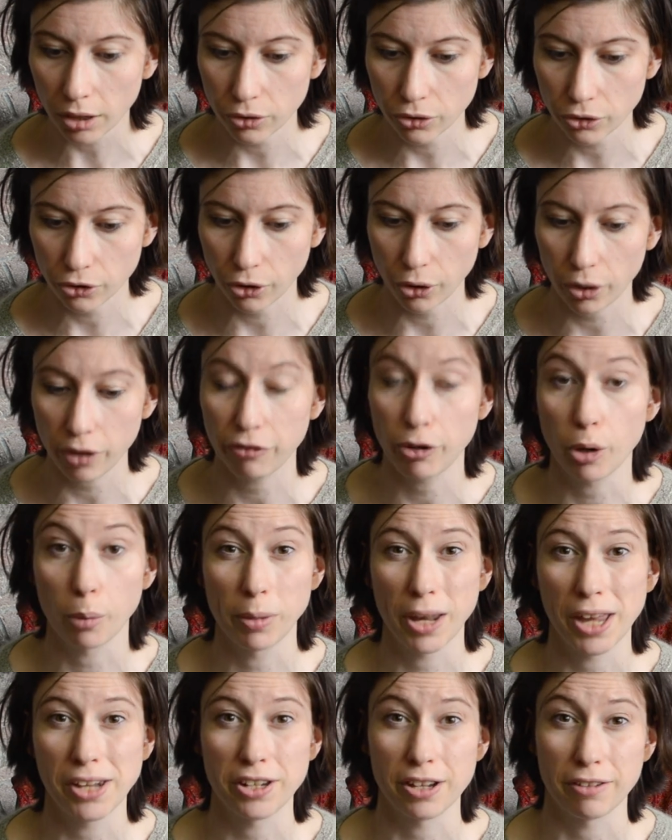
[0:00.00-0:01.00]
So if you're
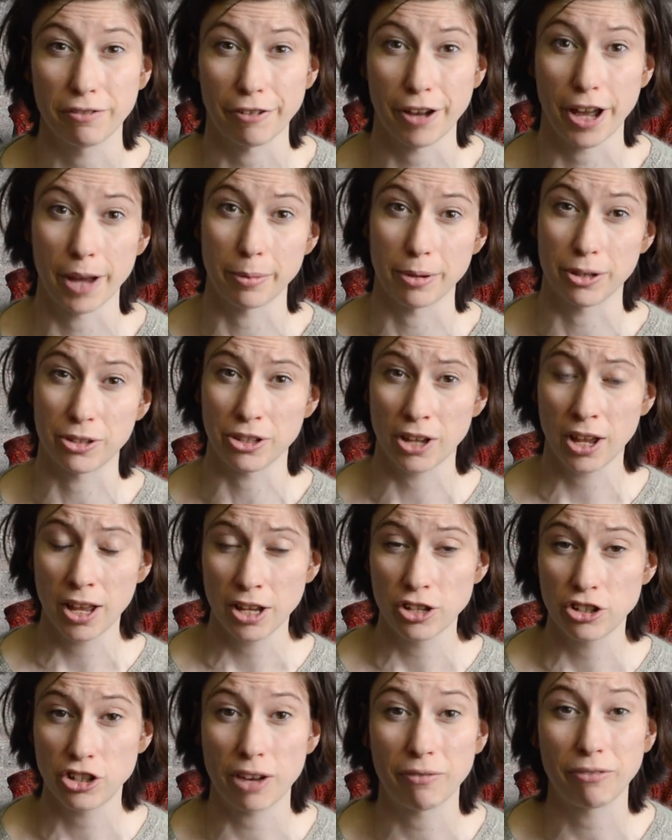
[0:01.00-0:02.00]
blending fibres,
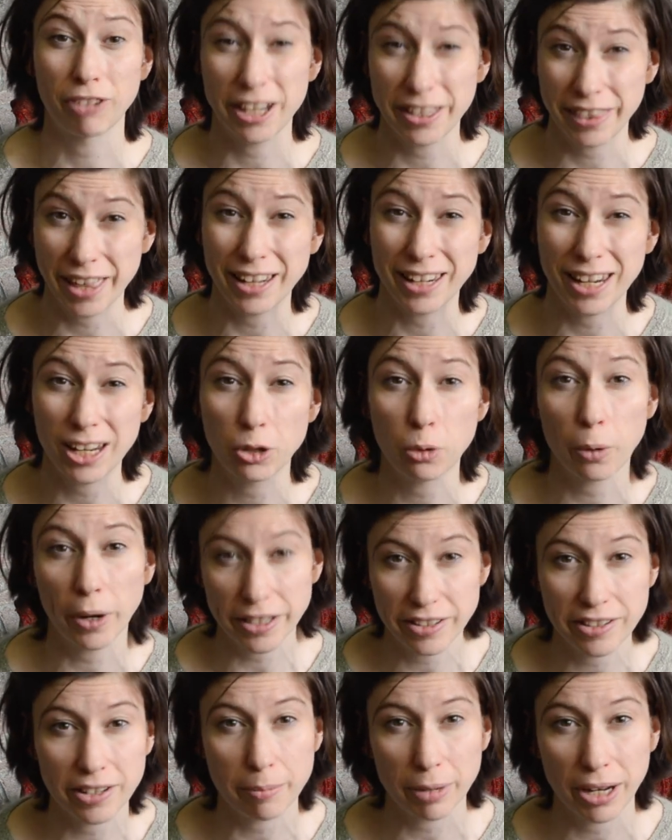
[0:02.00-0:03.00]
generally they need
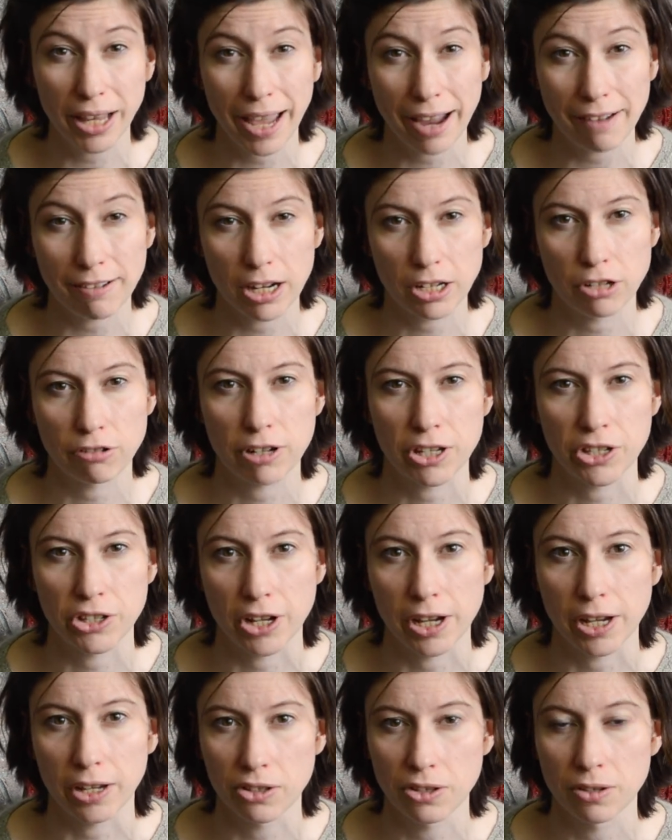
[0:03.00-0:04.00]
quite similar
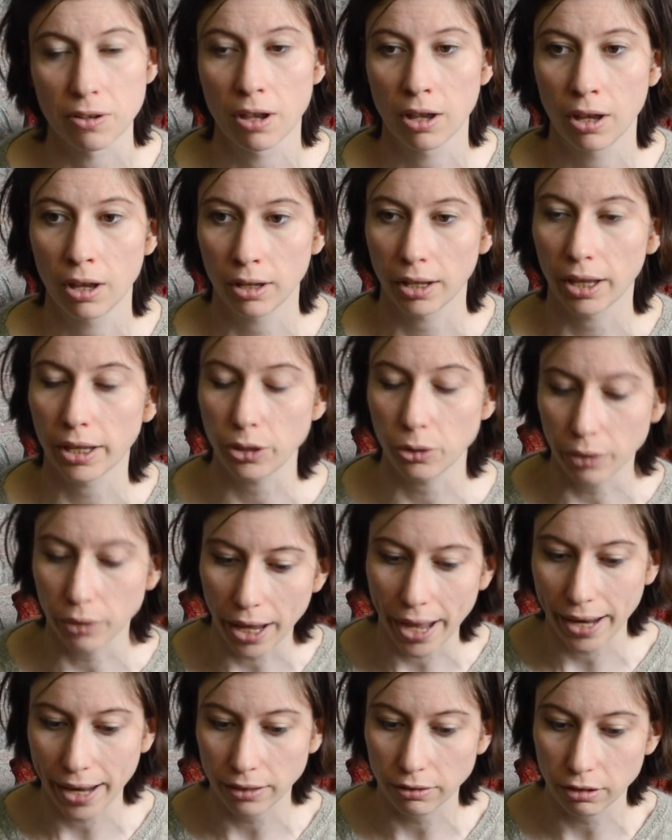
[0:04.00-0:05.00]
characteristics. Like, you
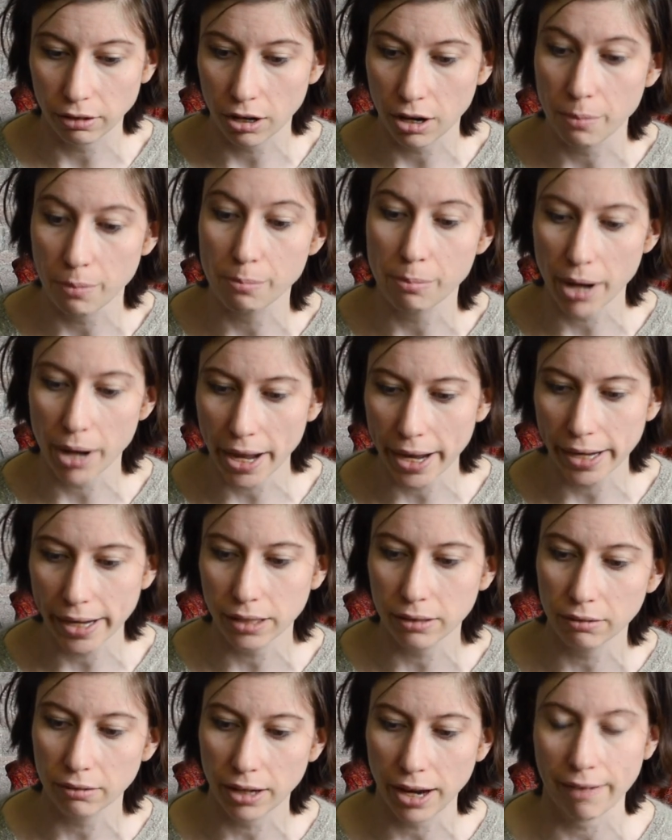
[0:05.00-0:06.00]
can
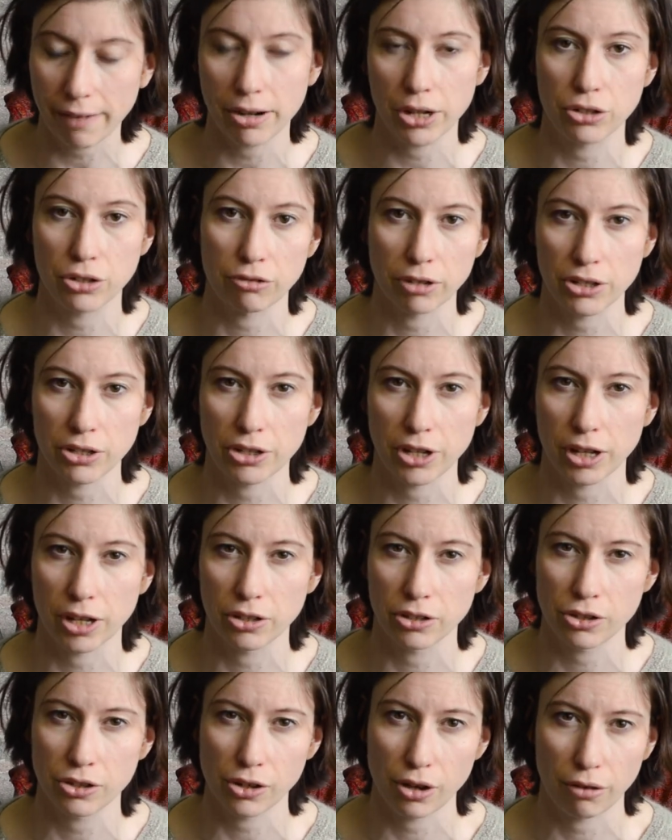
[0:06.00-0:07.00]
combine
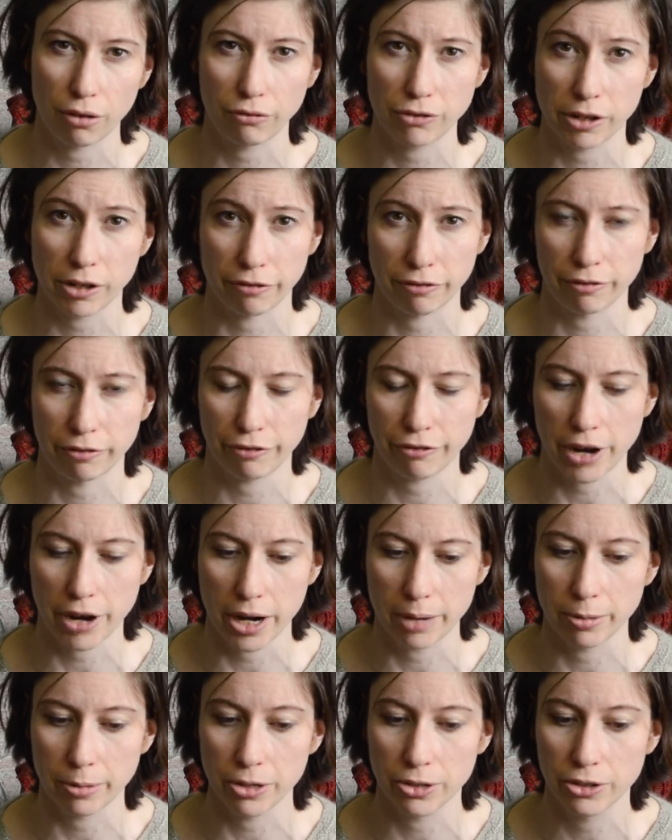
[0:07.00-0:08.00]
characteristics of different
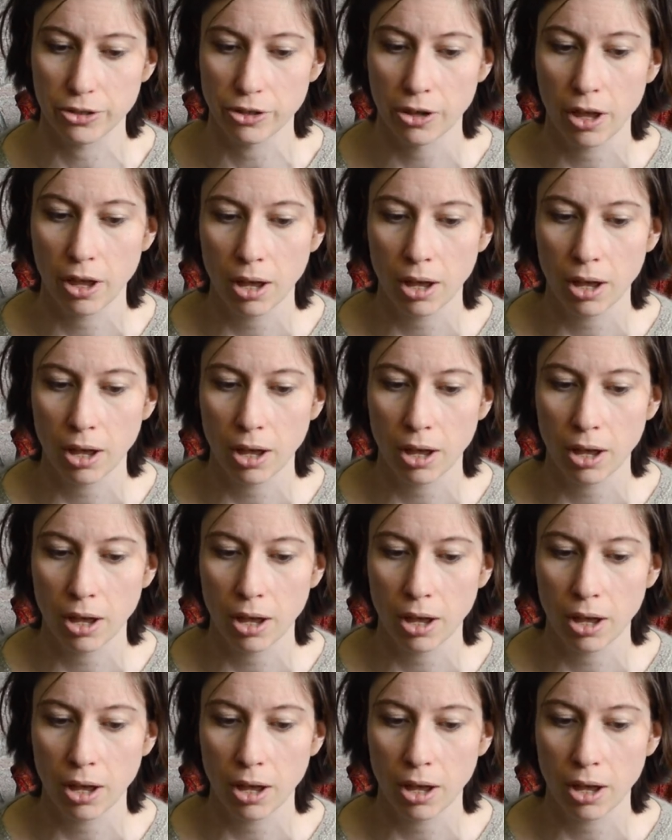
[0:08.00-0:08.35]
fibres,